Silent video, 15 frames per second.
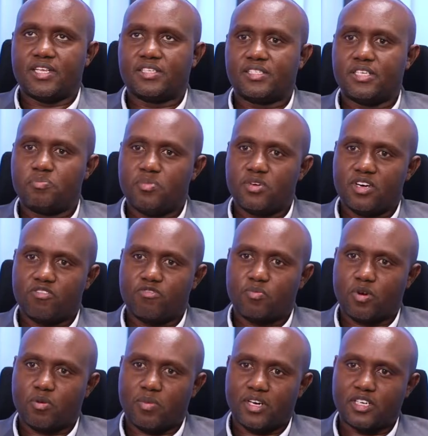CPF
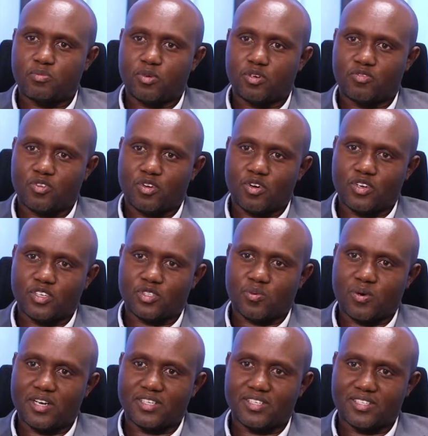property portfolio is
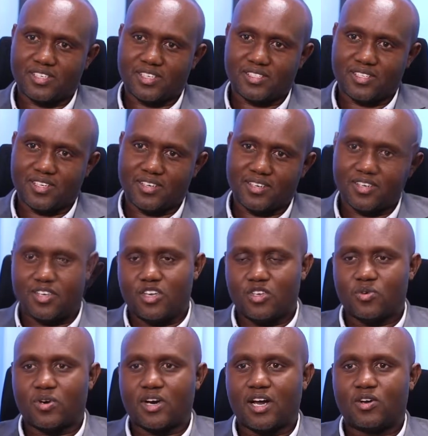quite interesting.
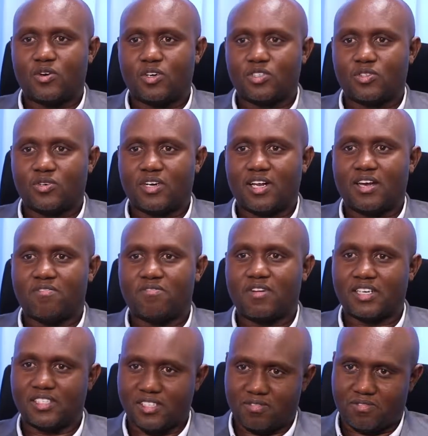You can also
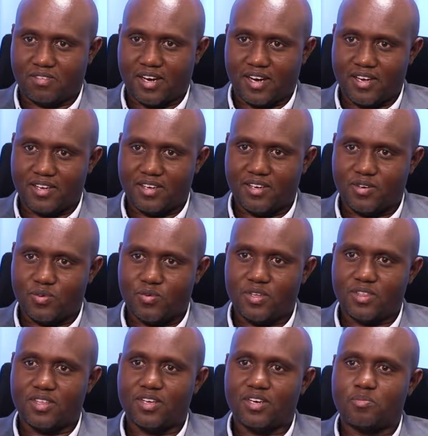diversify
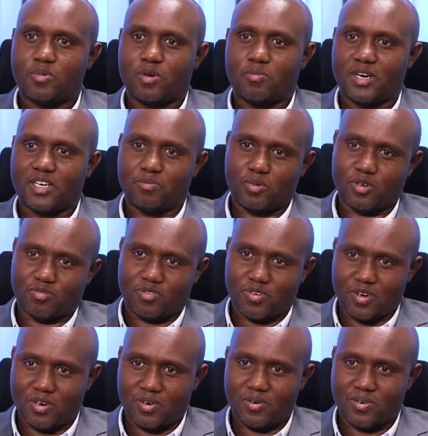within property
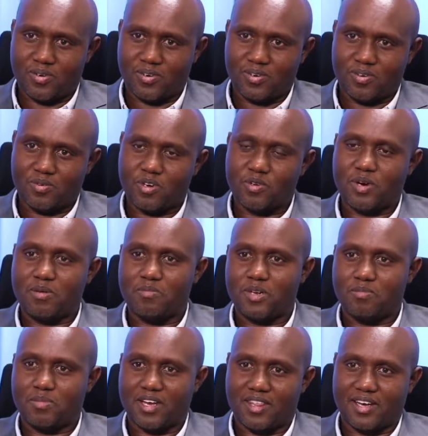portfolio. What do I
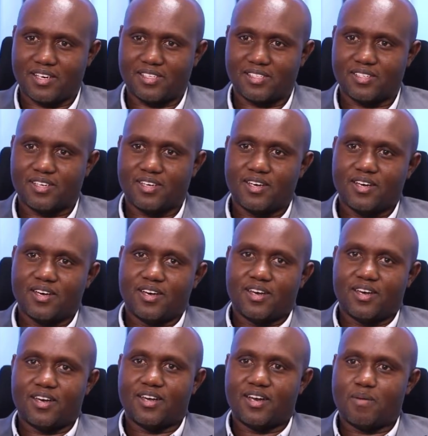mean by that?
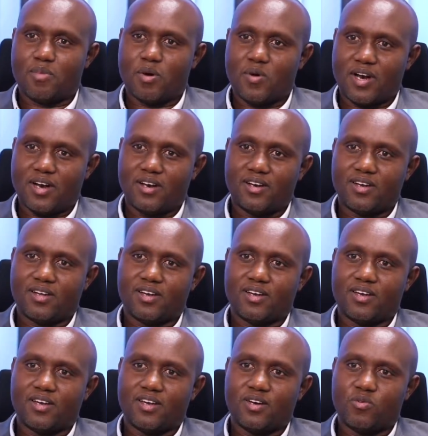Number one,
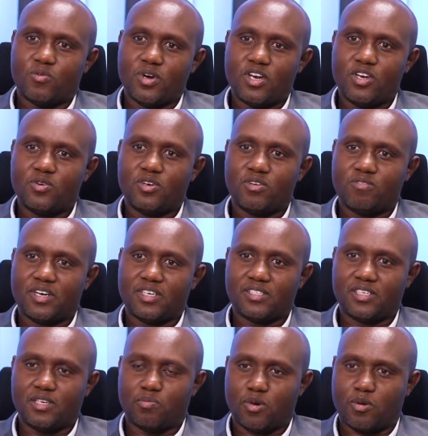when you
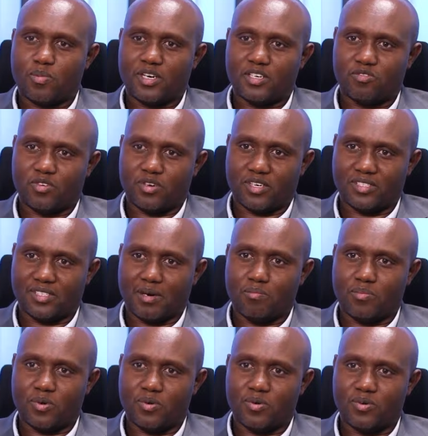invest in property, for
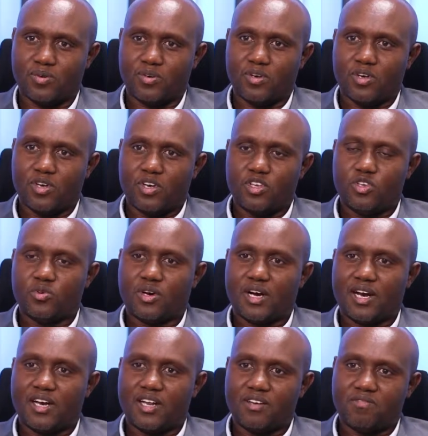example, you
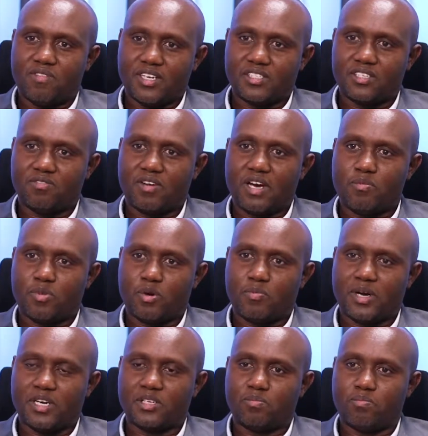can diversify
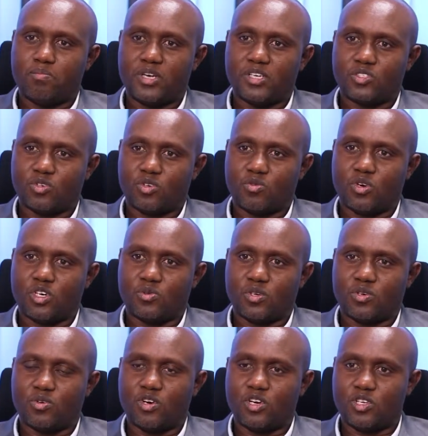property based on what we
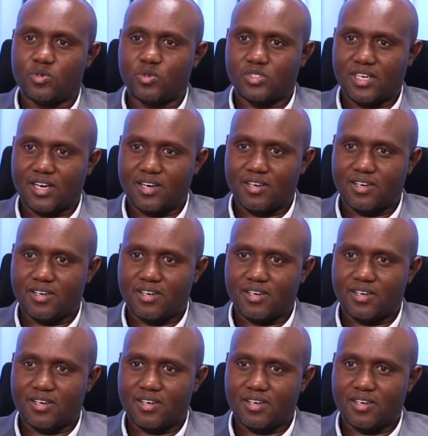call user,